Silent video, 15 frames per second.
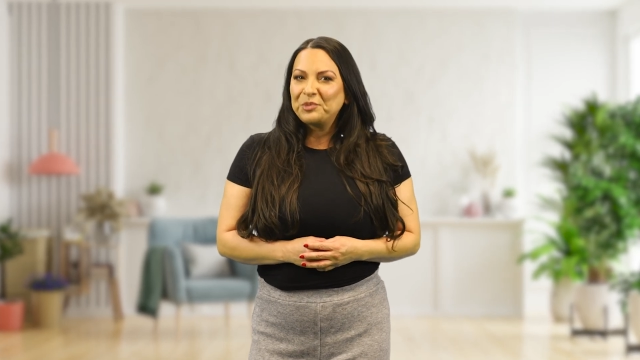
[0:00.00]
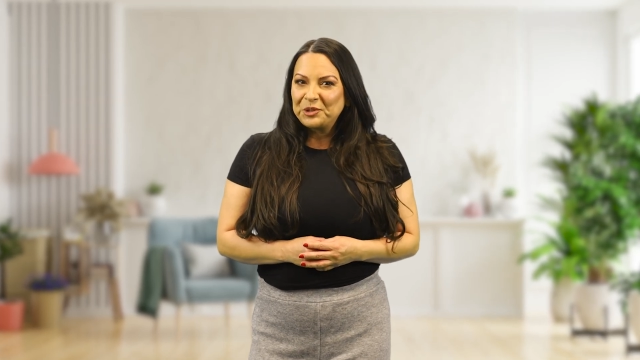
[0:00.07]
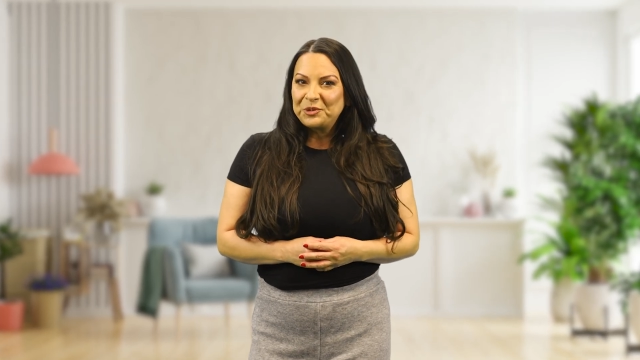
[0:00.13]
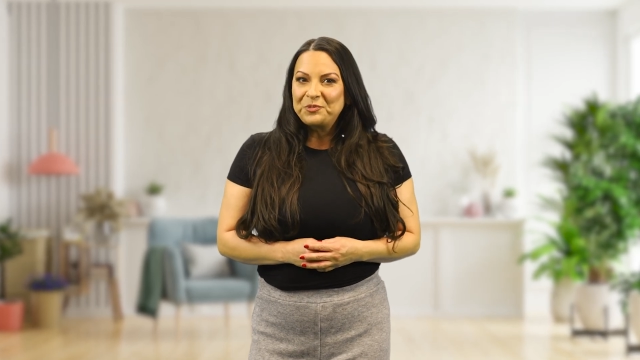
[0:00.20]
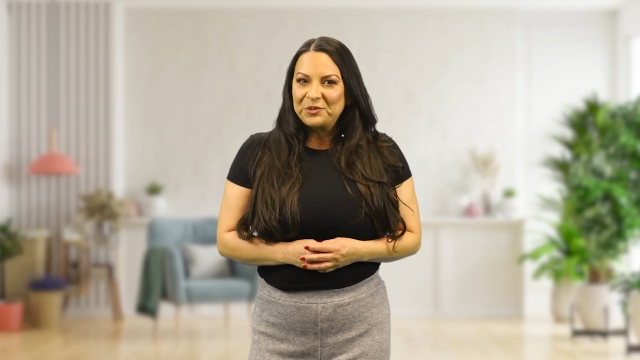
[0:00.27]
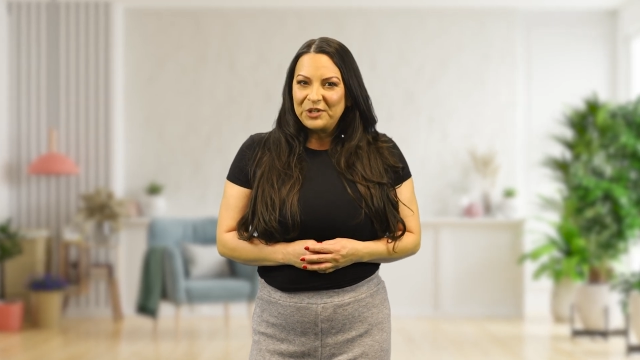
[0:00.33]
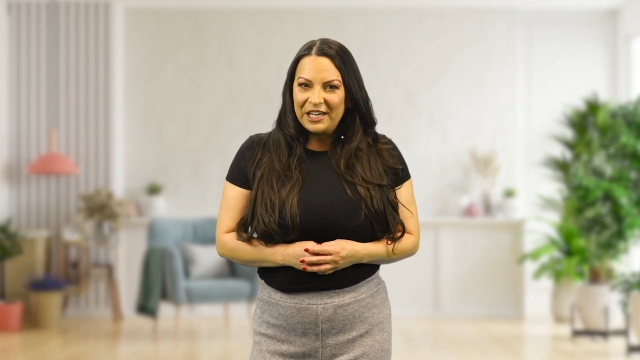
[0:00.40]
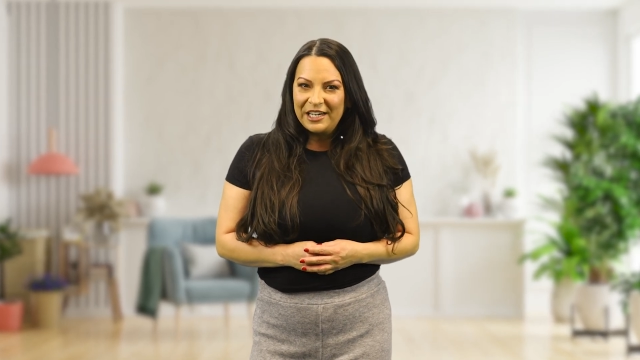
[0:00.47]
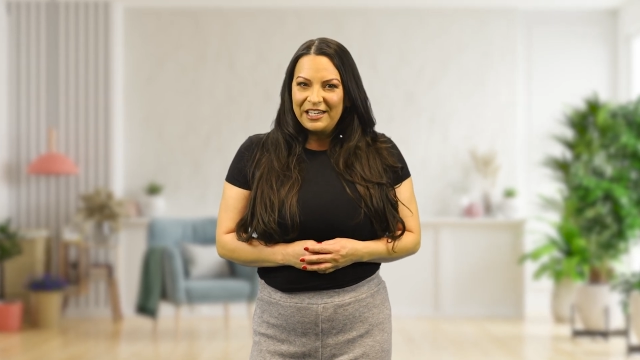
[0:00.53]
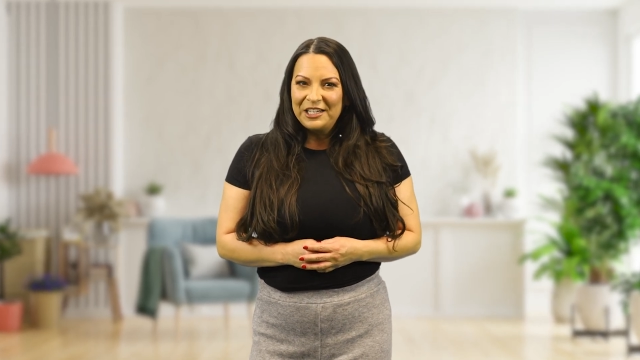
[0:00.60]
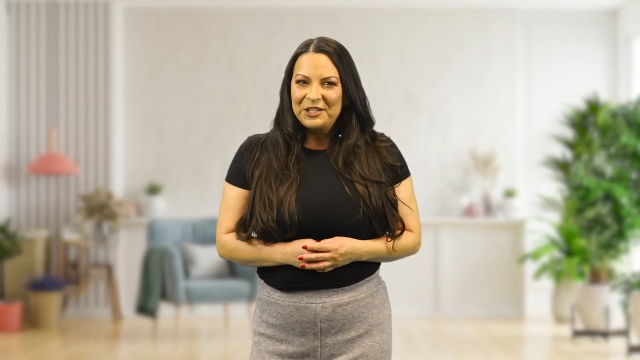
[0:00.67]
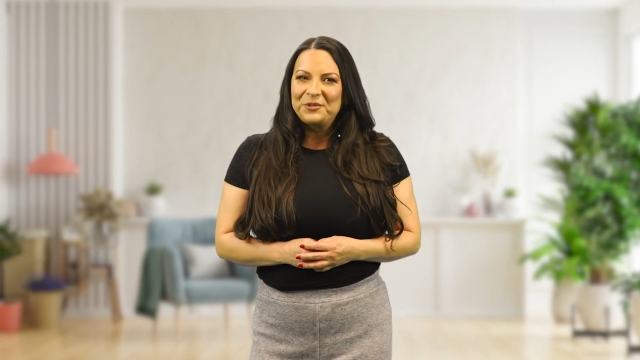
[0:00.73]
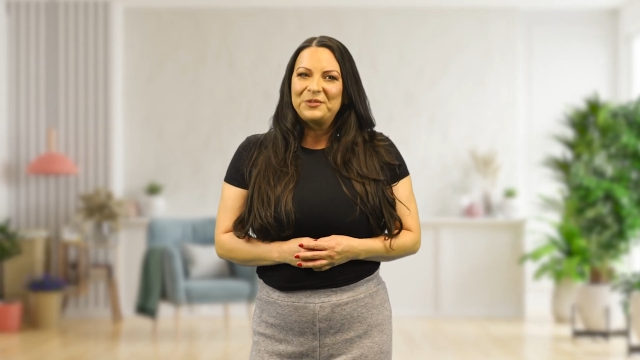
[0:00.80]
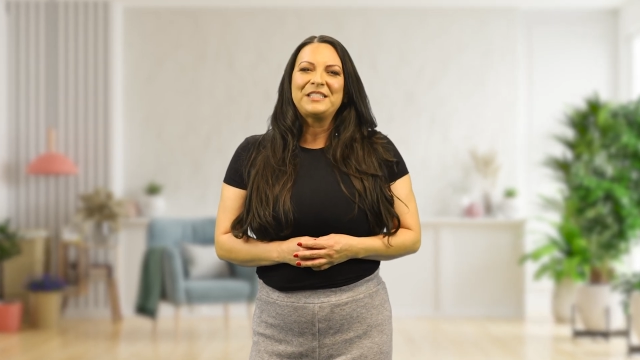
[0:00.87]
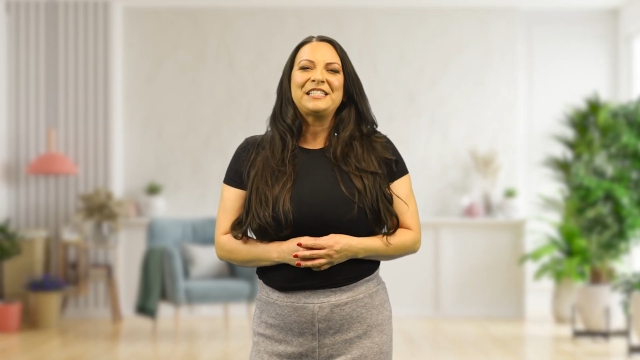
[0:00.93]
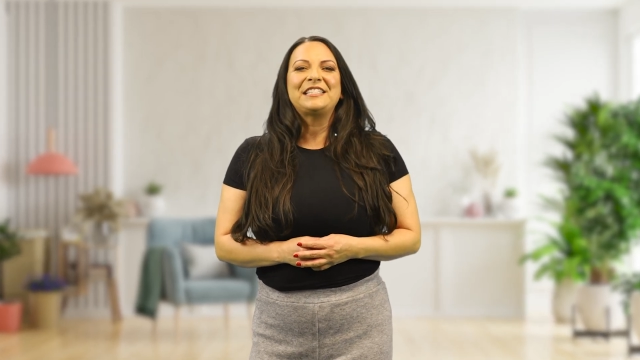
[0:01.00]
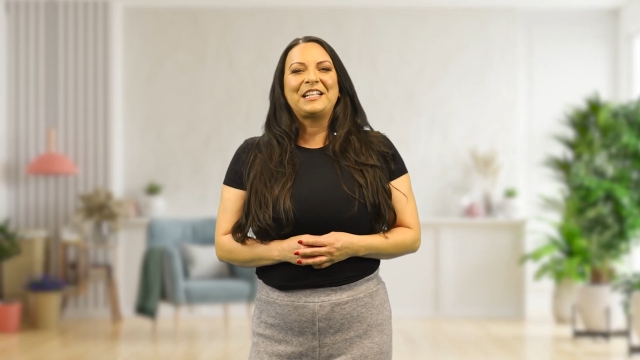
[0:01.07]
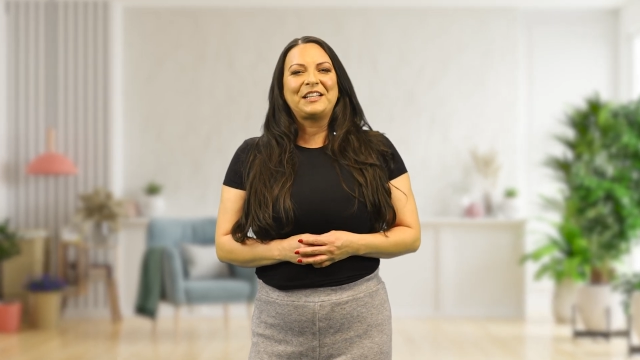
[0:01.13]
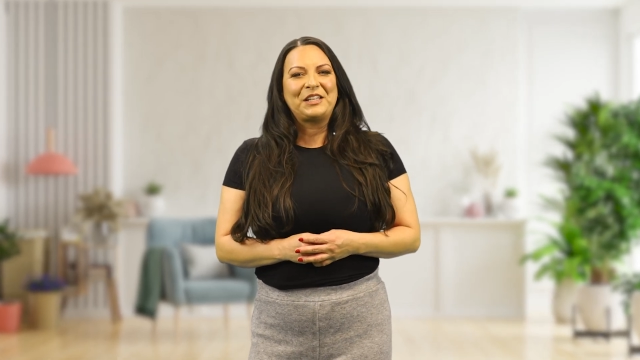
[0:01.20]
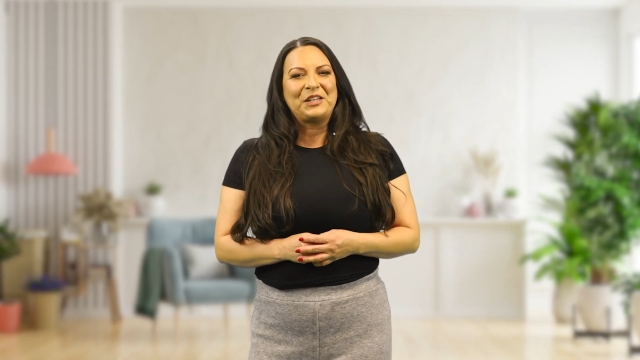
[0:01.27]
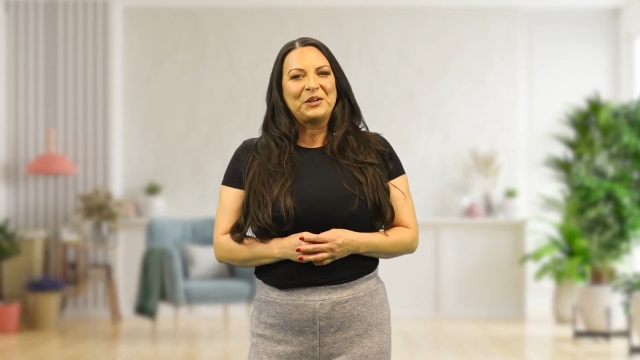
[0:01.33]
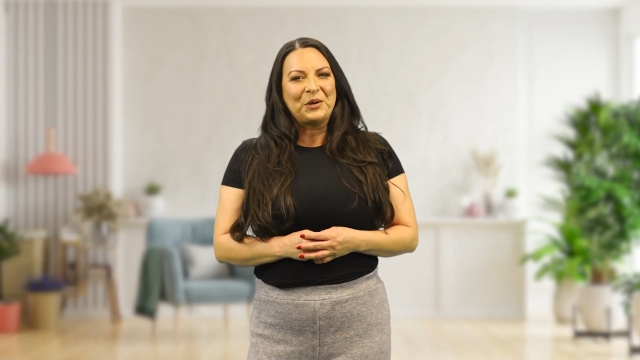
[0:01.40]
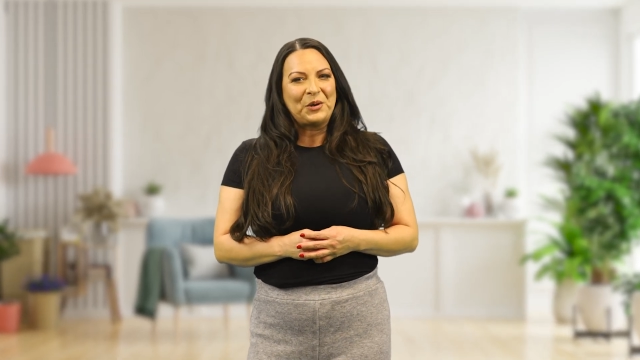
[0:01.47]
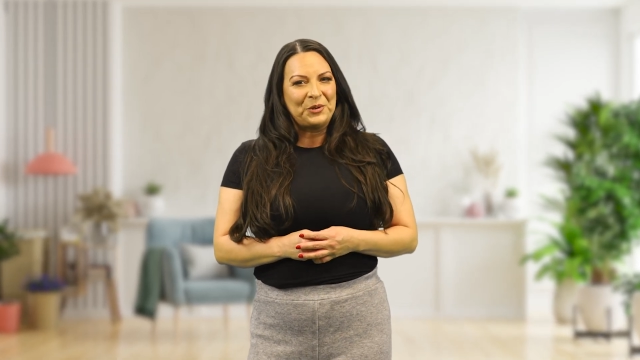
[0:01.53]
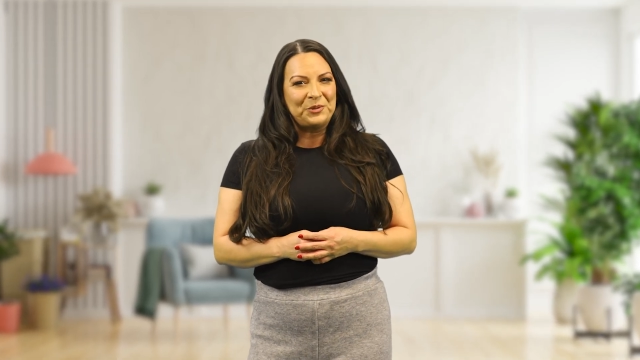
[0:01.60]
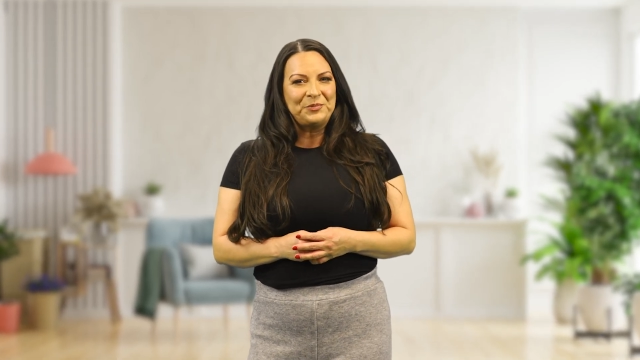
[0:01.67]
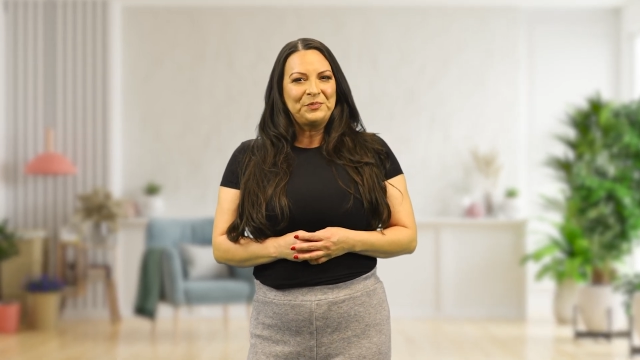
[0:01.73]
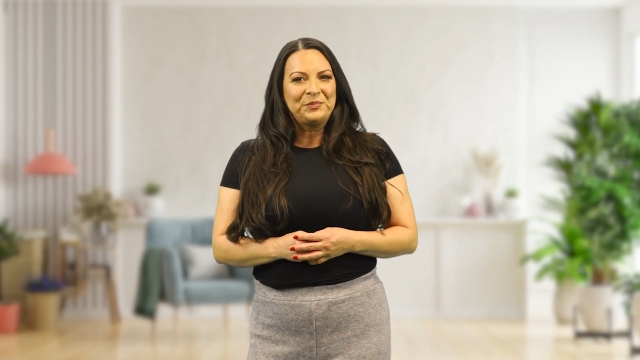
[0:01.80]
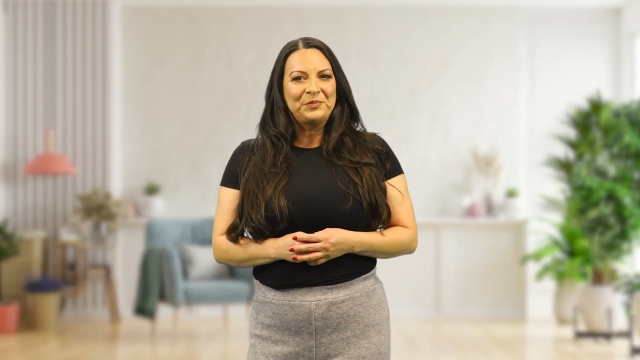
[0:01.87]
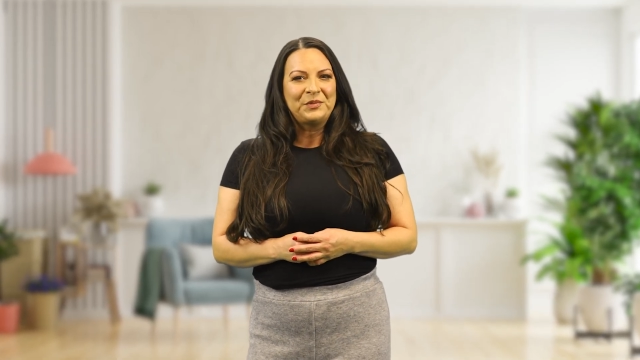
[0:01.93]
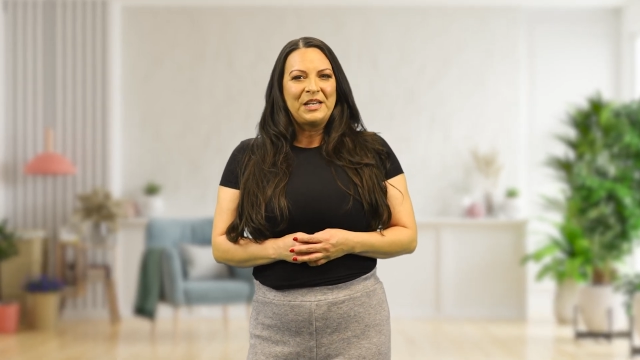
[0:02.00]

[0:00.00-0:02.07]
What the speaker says: Broom Ready when selling your home?